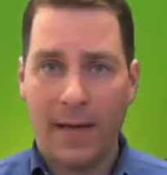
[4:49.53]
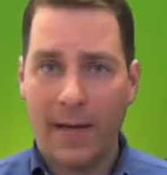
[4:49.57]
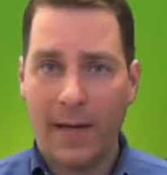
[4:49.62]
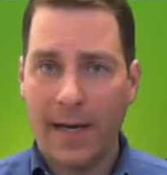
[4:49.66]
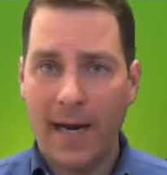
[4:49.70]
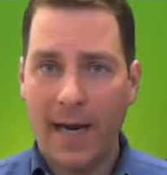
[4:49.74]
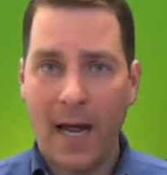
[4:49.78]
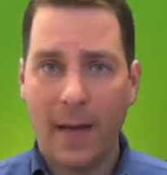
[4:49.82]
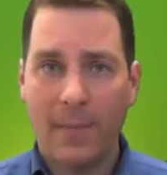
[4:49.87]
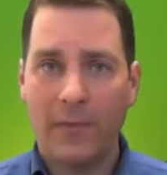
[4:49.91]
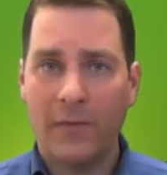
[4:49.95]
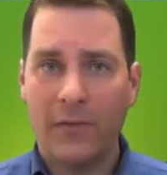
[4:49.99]

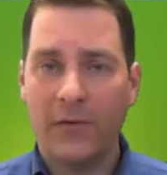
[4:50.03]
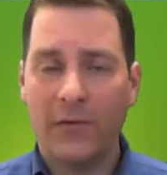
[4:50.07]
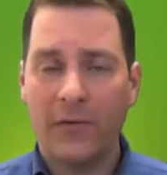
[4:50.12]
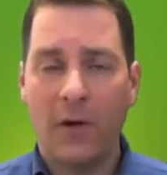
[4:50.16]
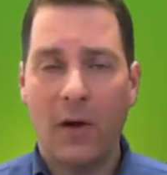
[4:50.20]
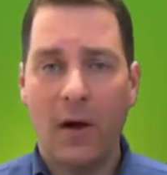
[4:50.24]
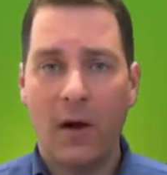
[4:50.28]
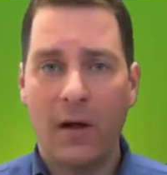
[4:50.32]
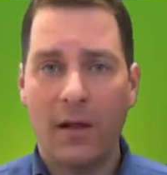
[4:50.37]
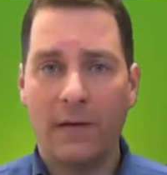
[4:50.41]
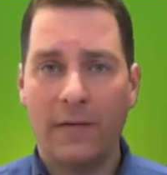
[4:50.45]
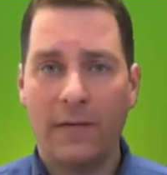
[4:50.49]
like it happens to
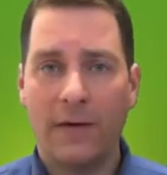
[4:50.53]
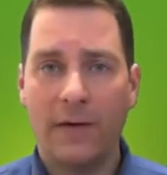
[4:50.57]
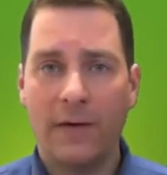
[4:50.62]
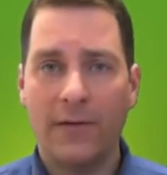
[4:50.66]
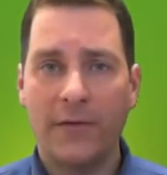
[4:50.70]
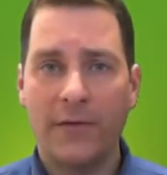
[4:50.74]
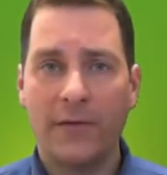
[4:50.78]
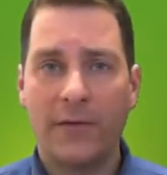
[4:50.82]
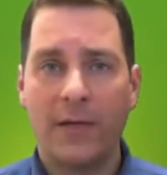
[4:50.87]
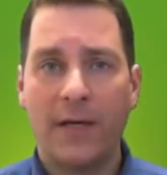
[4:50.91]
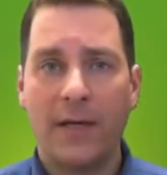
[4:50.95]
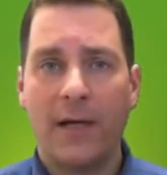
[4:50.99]
all of
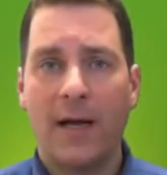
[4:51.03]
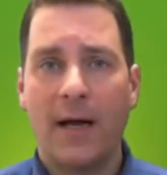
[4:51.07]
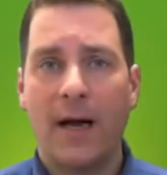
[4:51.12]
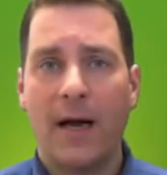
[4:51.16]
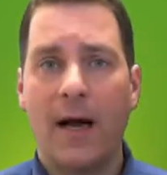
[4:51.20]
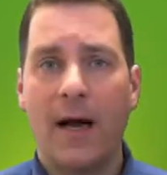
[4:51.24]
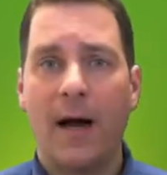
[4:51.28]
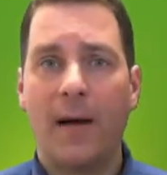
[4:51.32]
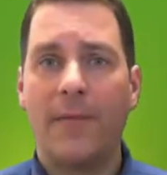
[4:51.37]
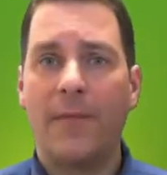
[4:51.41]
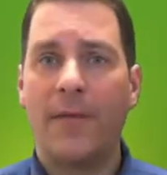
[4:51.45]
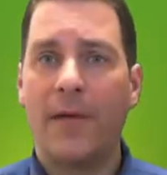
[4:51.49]
us,
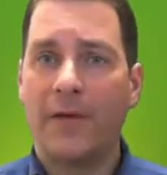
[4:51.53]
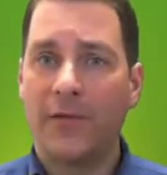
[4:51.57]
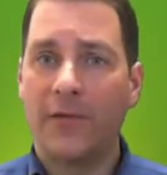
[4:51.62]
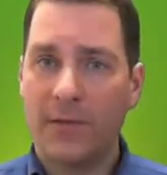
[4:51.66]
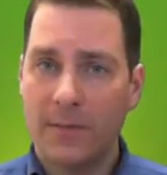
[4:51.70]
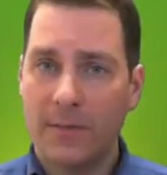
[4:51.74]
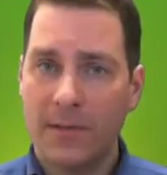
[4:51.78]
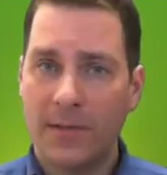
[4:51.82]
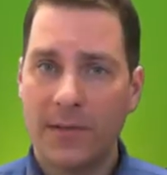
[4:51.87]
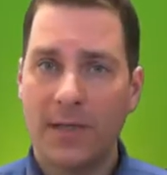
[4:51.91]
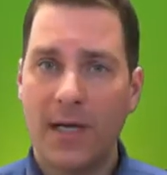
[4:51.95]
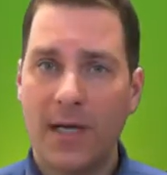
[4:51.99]
that
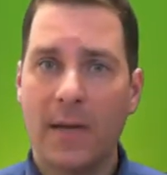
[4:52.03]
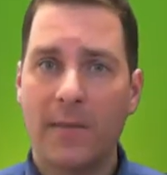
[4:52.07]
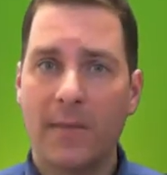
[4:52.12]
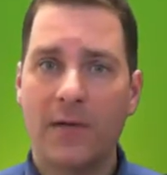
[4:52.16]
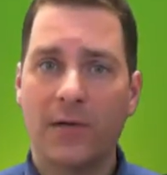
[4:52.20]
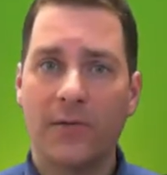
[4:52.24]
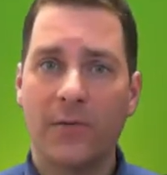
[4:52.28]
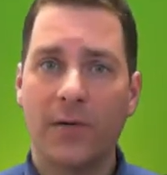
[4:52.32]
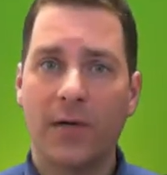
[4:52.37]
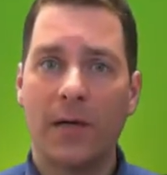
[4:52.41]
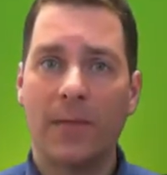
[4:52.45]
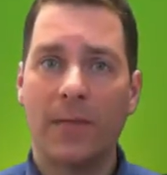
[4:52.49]
some
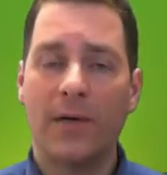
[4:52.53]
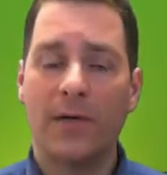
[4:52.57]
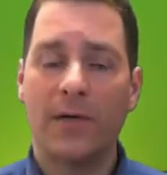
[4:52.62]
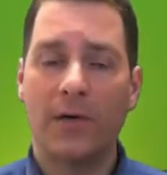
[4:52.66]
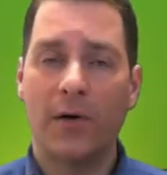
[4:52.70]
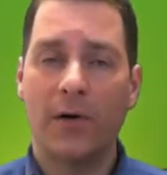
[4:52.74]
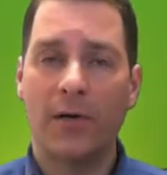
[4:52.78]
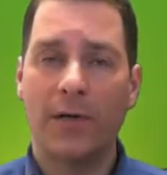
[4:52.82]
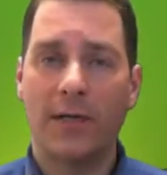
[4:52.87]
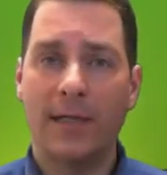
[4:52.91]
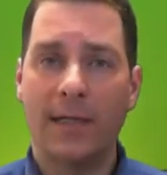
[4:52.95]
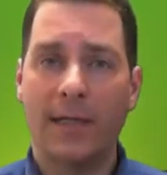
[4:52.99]
assignments were going to be
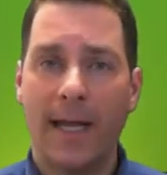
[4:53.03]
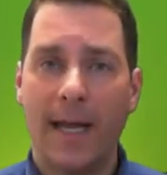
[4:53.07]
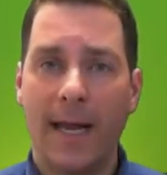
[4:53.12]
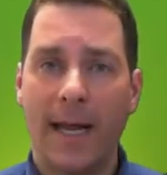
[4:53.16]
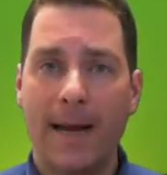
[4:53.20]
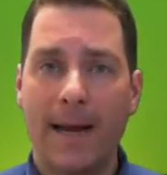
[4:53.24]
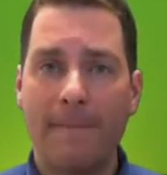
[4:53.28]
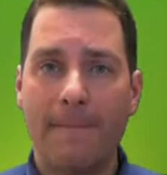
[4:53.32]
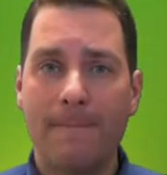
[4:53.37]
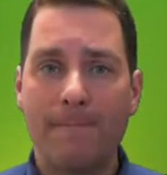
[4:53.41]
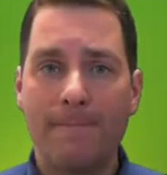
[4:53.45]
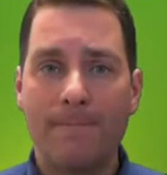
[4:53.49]
turned in
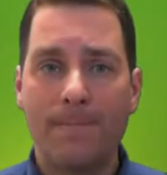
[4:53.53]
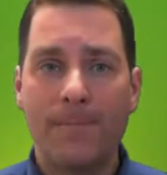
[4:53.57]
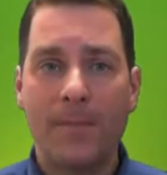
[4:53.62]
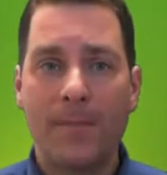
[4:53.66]
late.